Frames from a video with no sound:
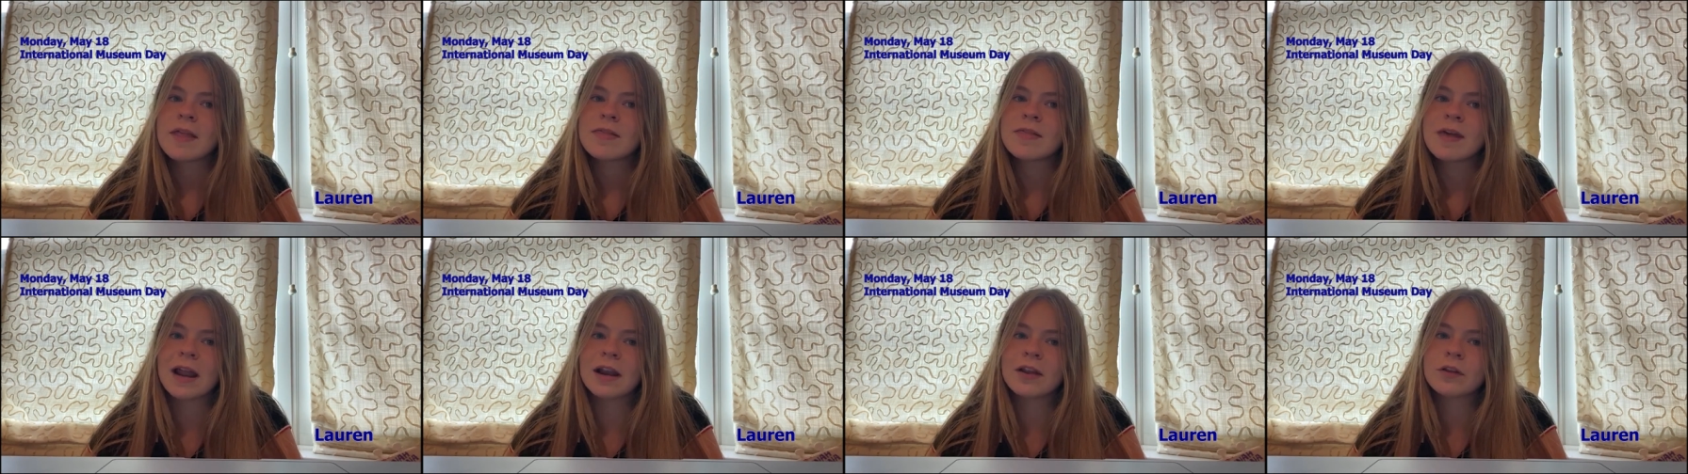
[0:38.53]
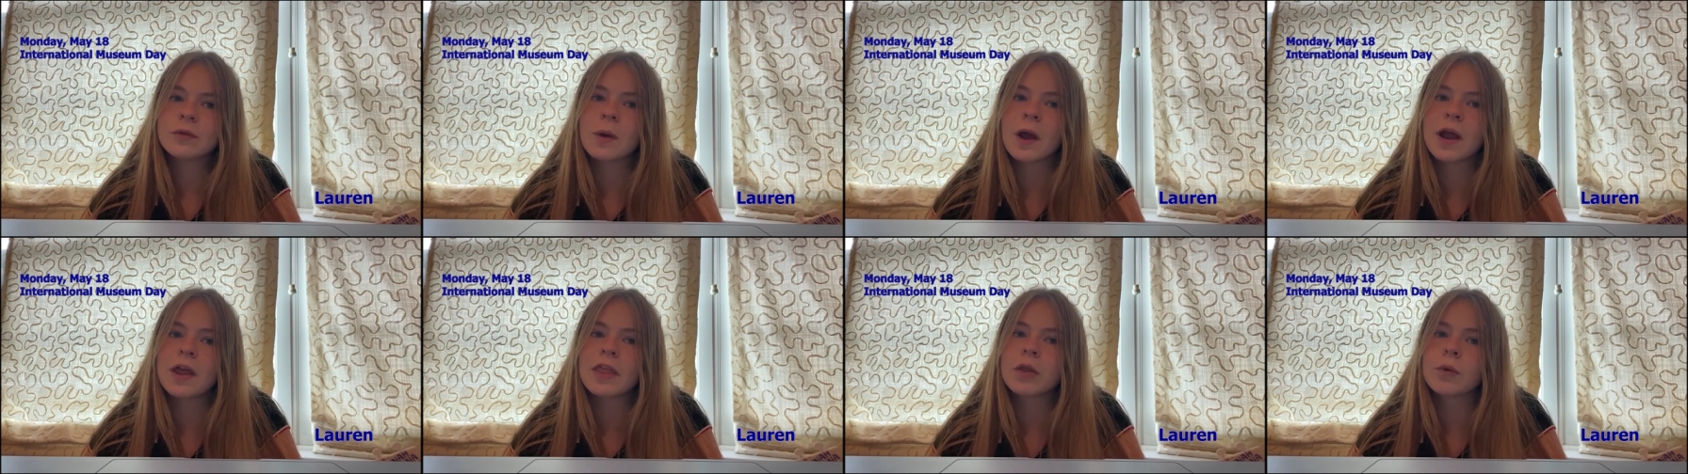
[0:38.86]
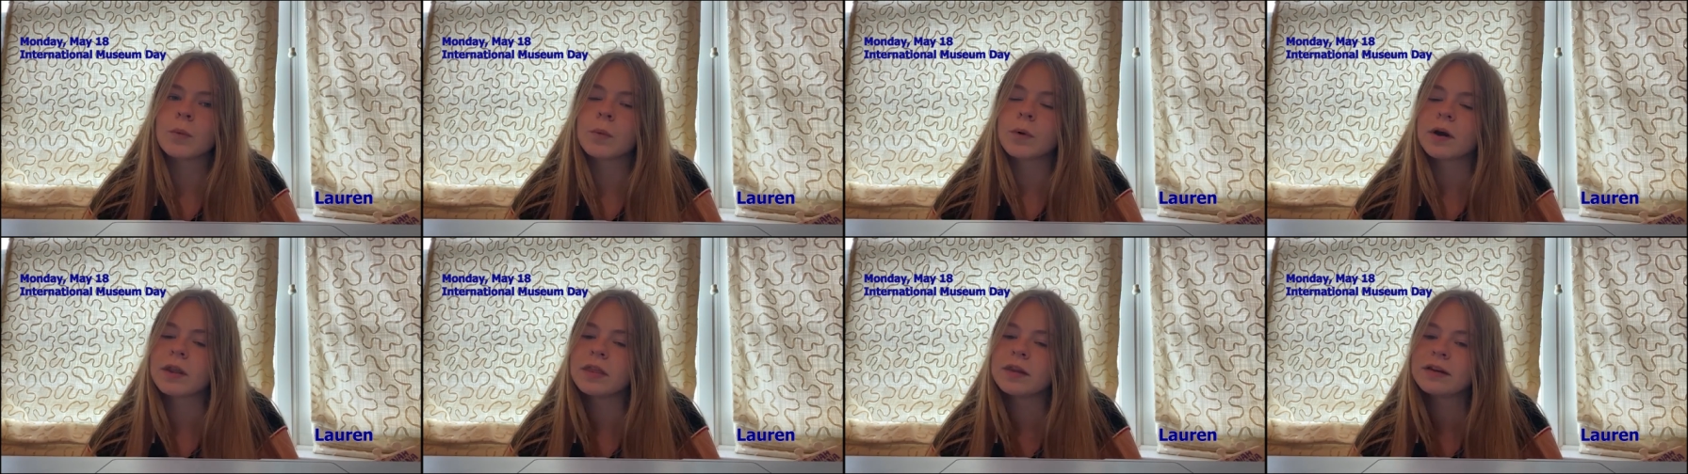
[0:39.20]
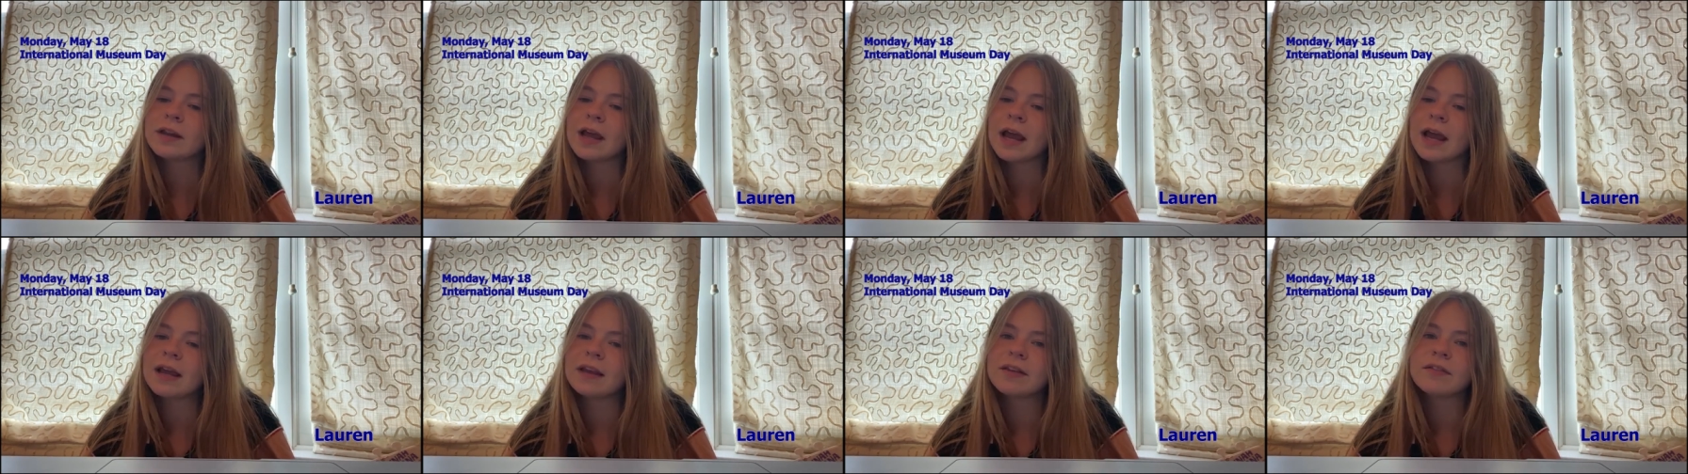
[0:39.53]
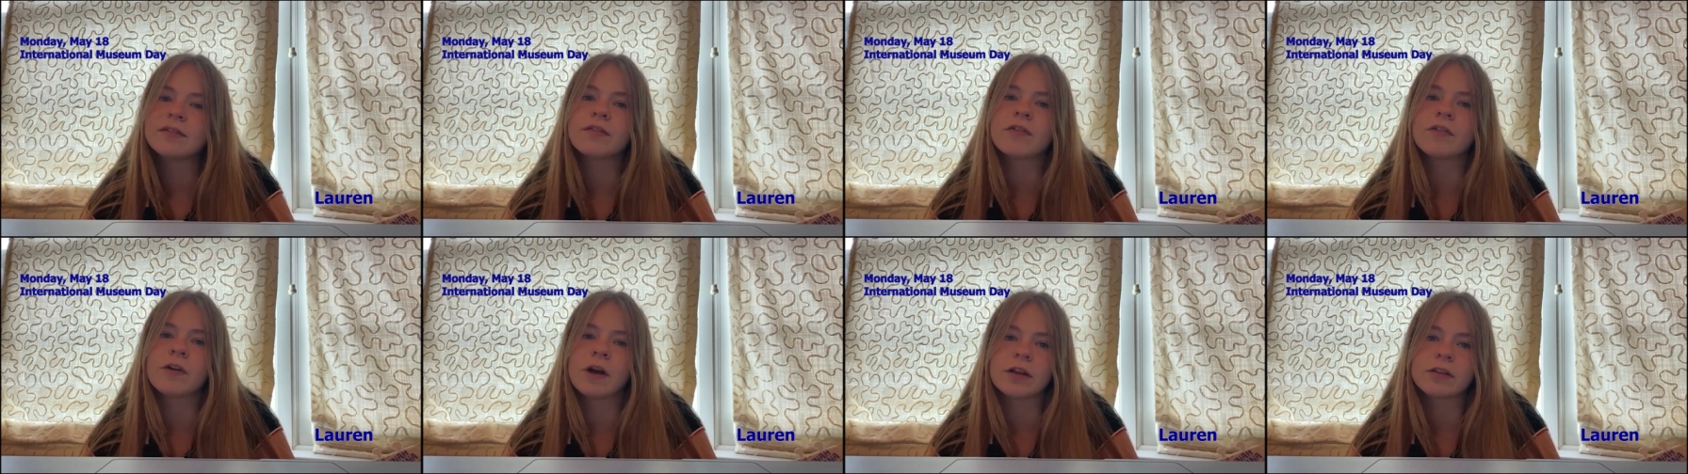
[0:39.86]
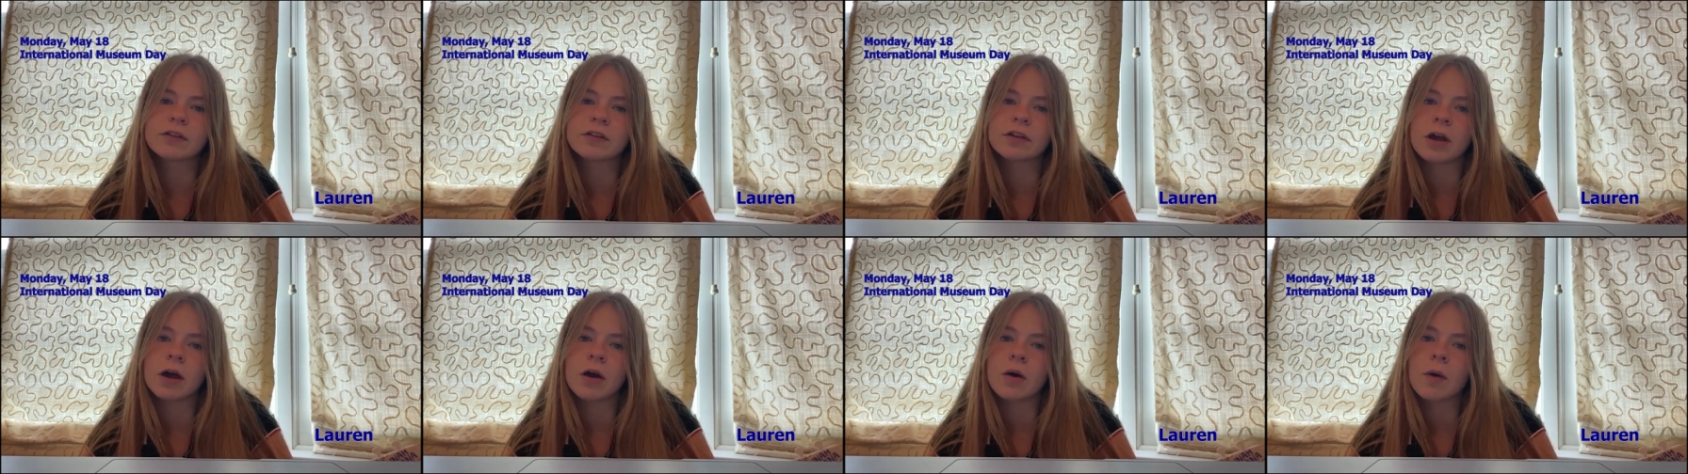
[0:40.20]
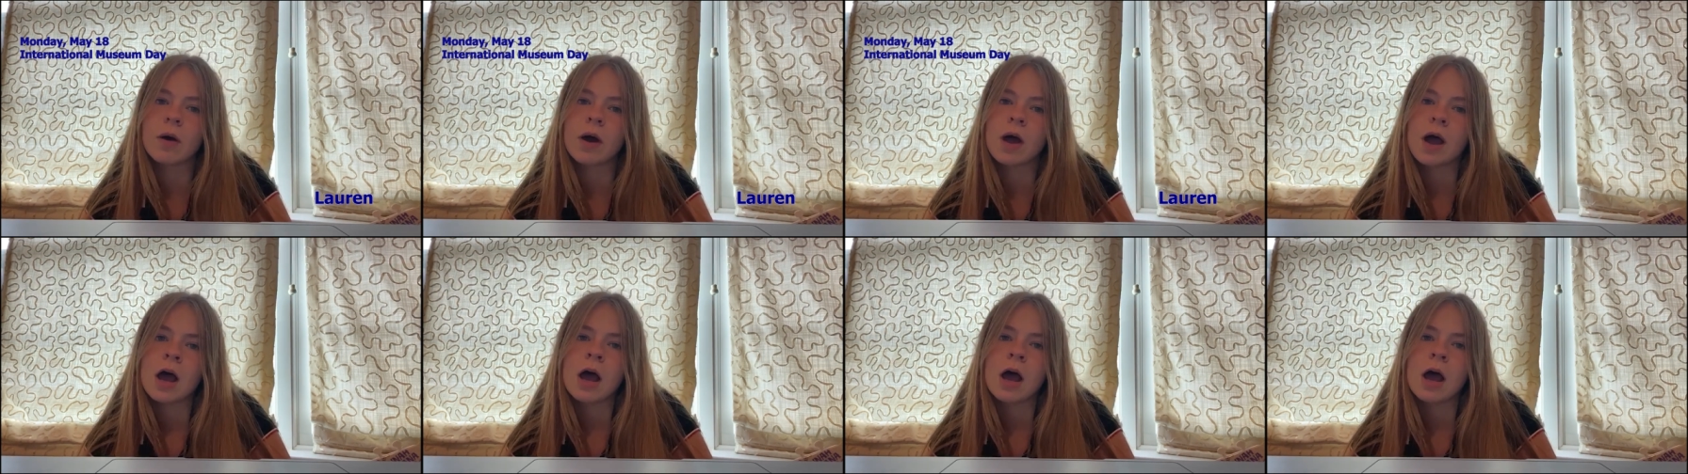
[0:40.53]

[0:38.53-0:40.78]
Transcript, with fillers: That is why the word of the day is fresco,